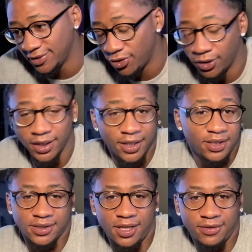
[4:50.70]
going to get
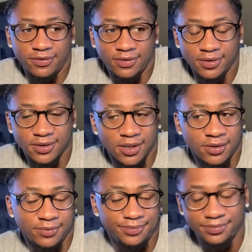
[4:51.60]
the stuff.
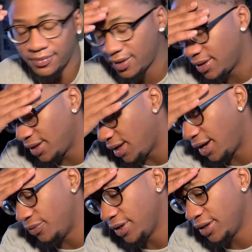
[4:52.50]
So
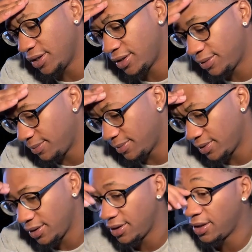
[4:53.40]
I went
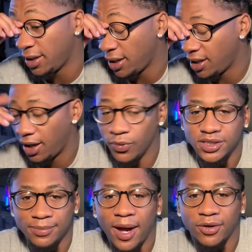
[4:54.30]

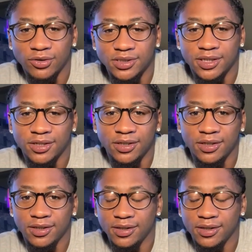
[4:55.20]
to Microcenter,